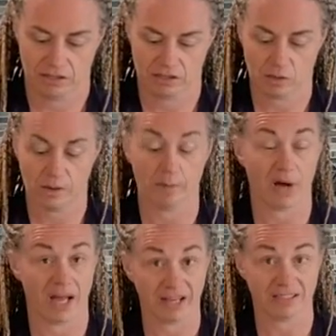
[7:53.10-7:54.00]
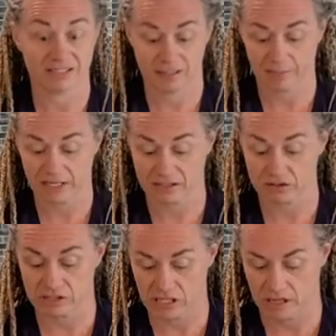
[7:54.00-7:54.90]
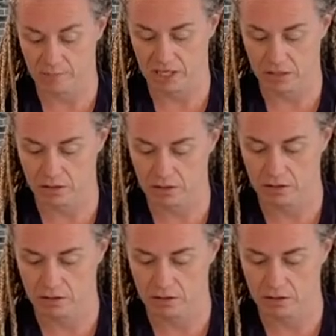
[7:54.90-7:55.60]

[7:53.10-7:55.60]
So I'm buying us some extra time here.